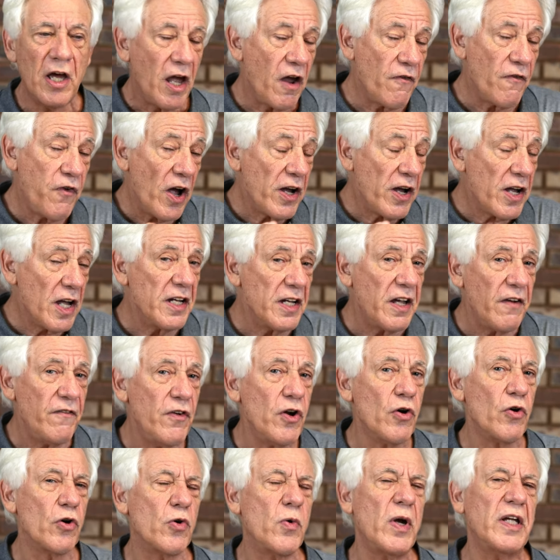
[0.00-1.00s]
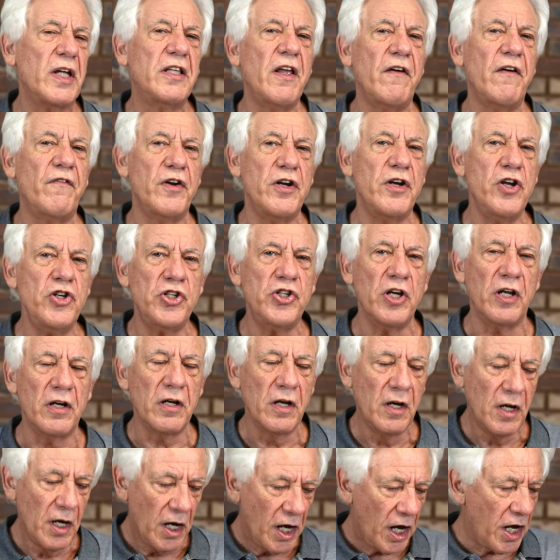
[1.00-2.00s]
If I can give you a quick definition,
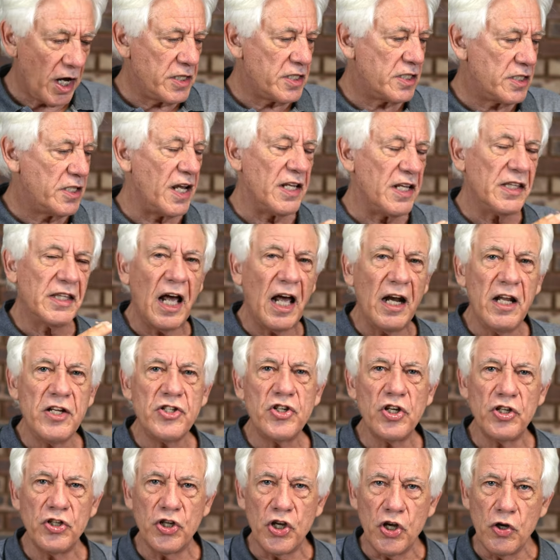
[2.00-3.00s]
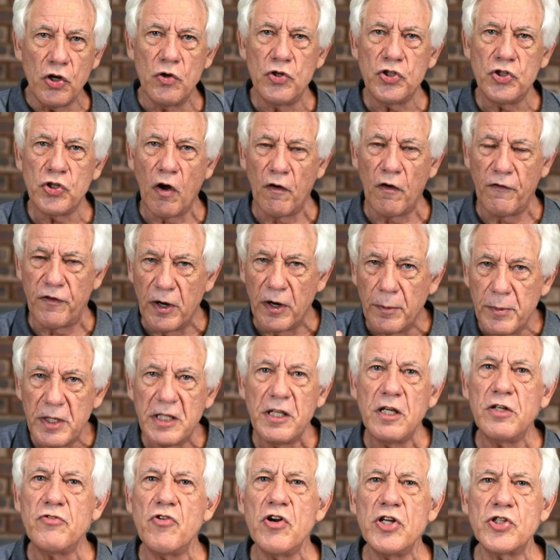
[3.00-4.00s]
it's the intelligent use of
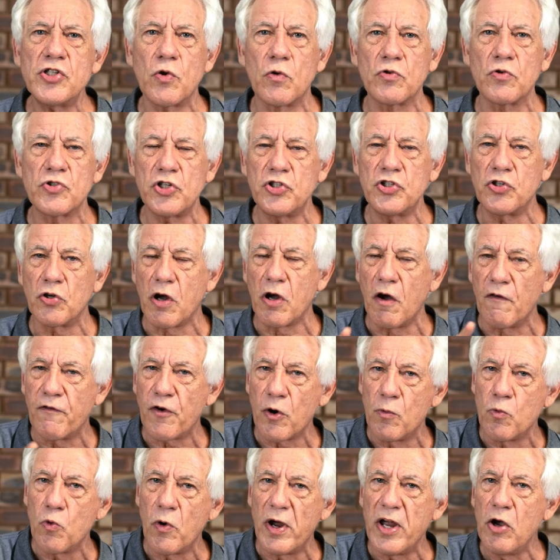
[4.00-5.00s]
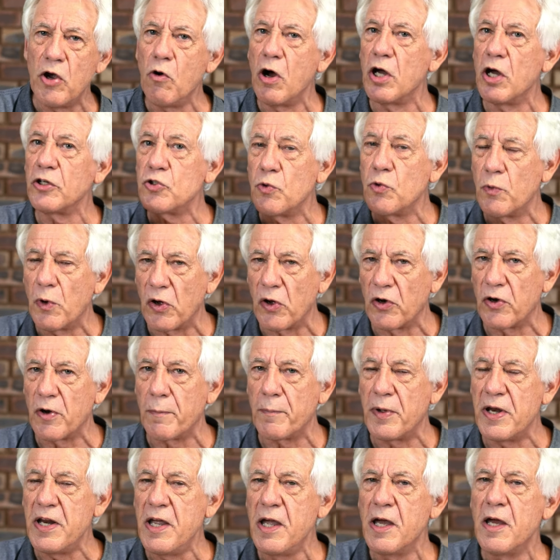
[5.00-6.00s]
limited resources to go from where you are to where you want
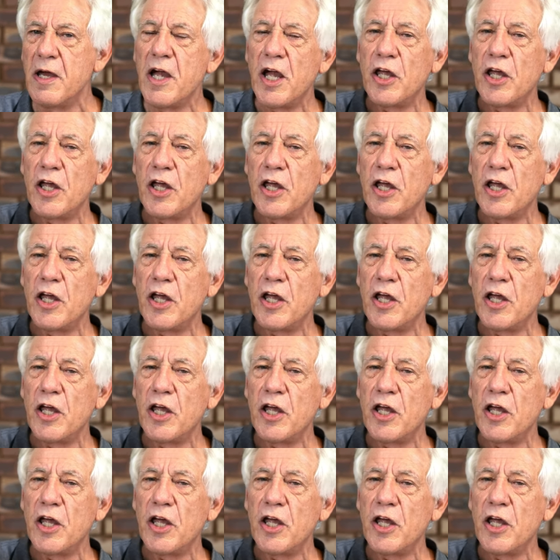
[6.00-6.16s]
to be